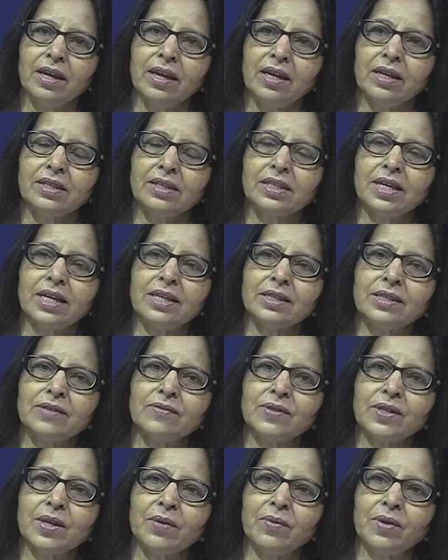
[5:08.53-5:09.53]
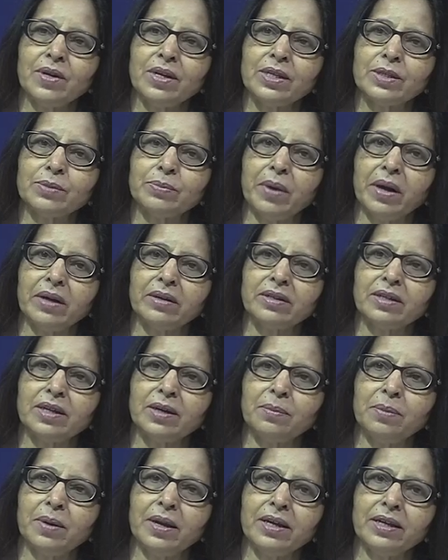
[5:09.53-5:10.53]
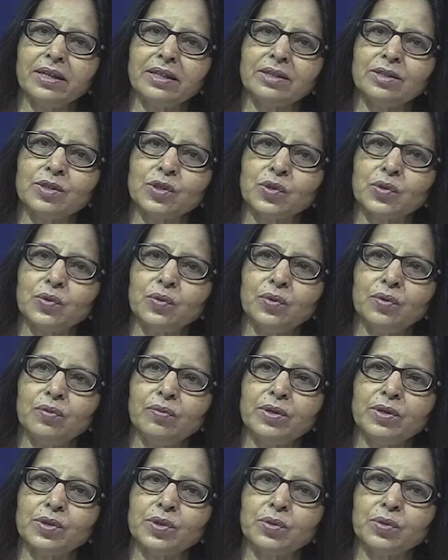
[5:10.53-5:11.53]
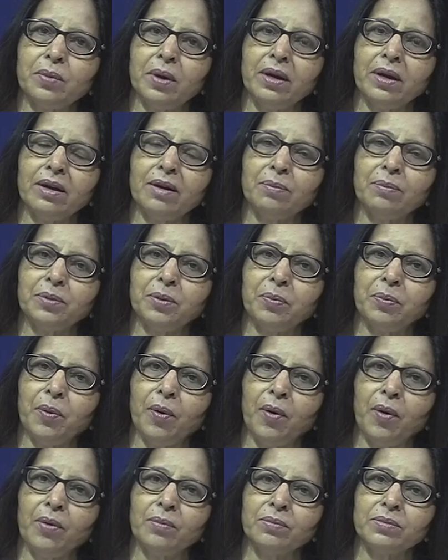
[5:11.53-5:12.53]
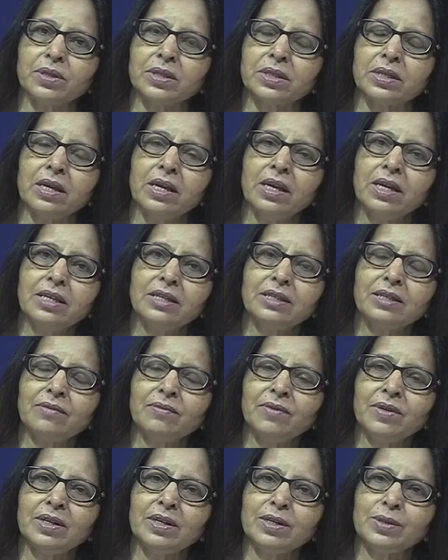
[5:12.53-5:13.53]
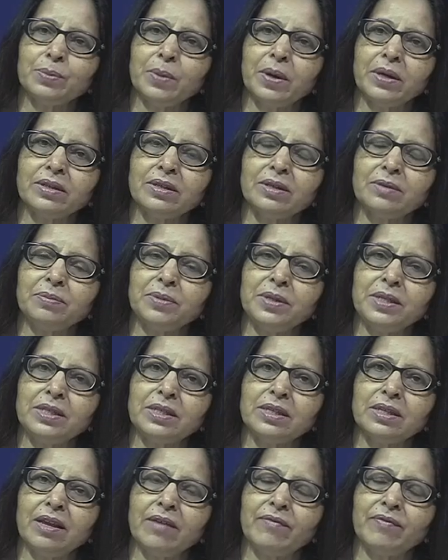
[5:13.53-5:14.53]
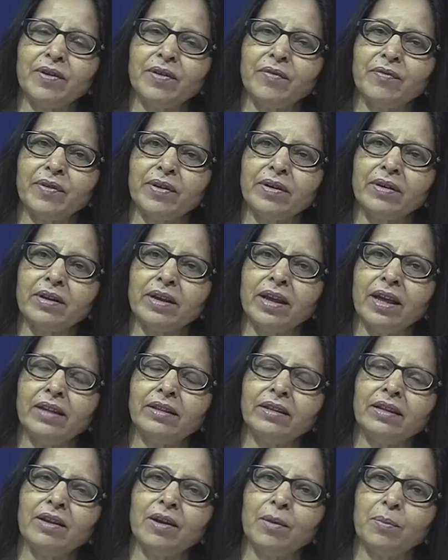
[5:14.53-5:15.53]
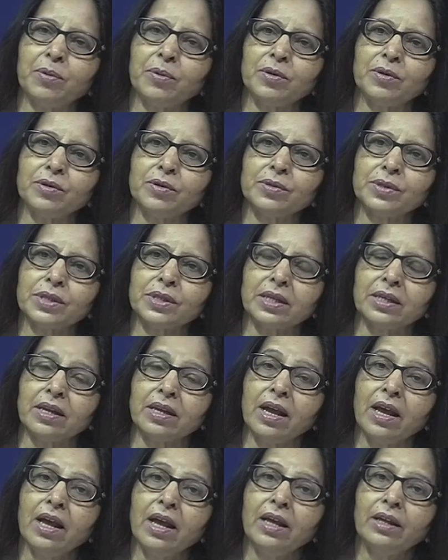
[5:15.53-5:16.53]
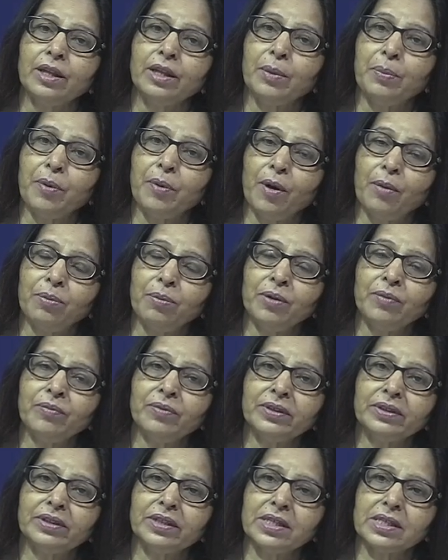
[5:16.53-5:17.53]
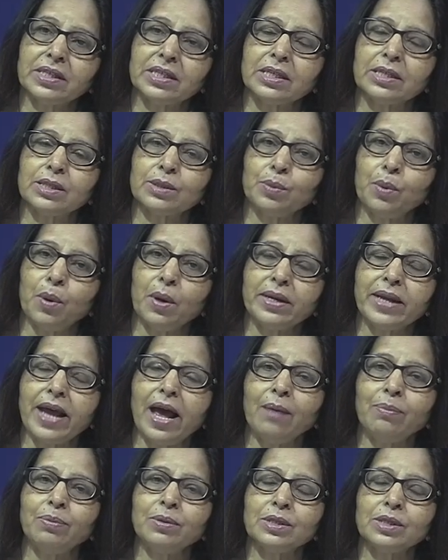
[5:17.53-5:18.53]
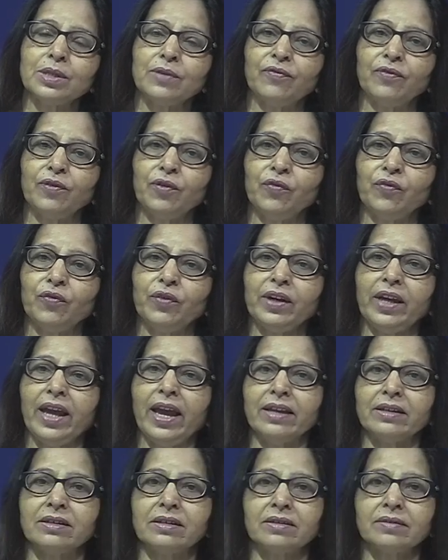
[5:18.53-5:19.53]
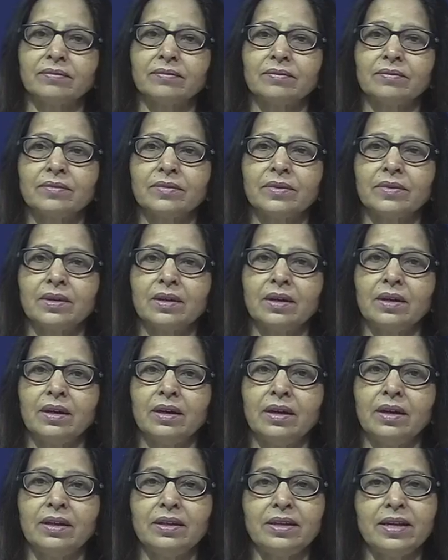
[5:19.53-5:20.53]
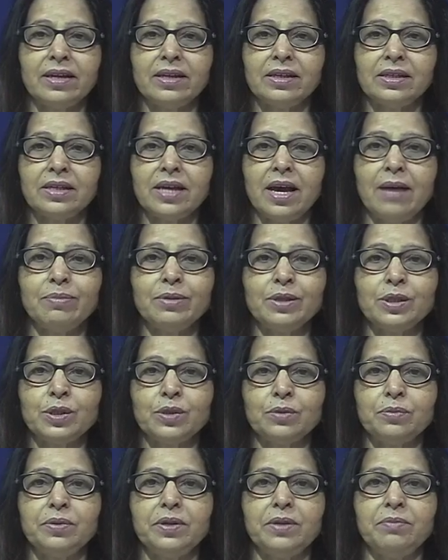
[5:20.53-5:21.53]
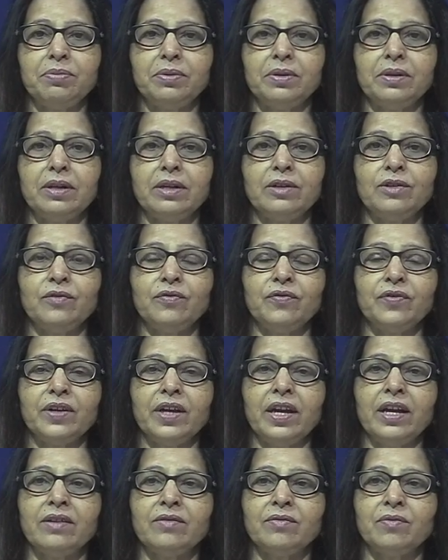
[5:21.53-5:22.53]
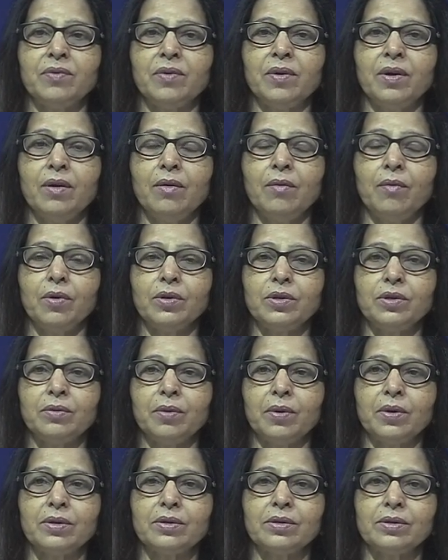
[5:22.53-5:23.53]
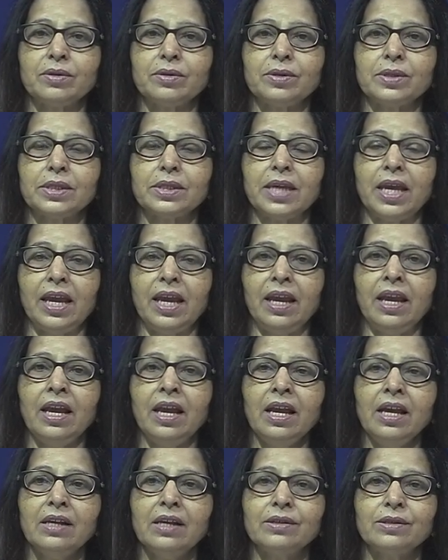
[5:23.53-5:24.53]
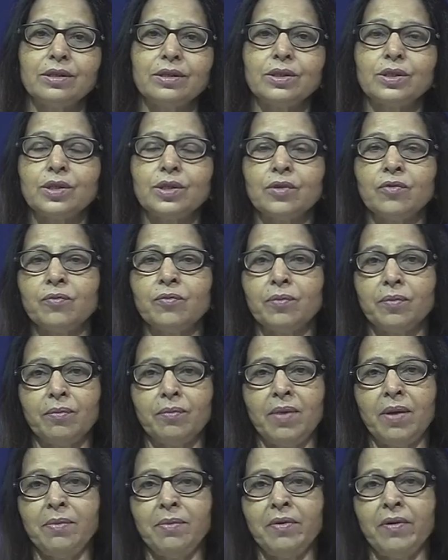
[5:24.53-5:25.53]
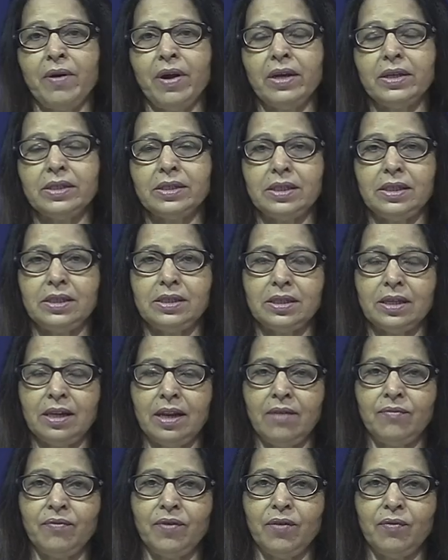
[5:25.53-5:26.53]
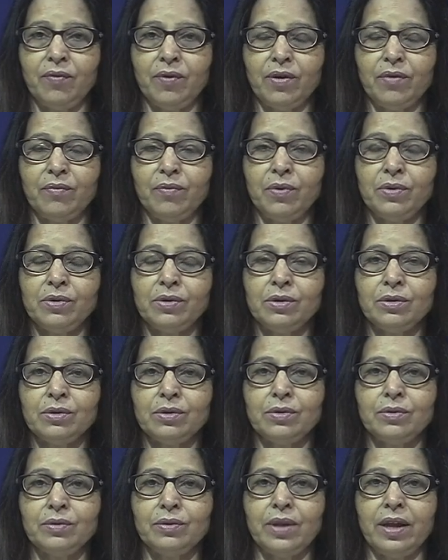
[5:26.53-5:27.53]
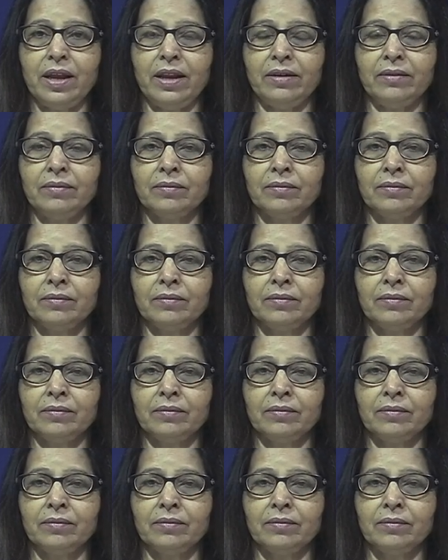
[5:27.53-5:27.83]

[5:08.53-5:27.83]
It's as if someone has mugged up, like in school we used to mug up the poems. Someone has mugged up each and every word and they reproduce it. The problem with this is, what happens if you forget? It happens to people that you forget what you wanted to say since you've memorized each and every word. What do you do then?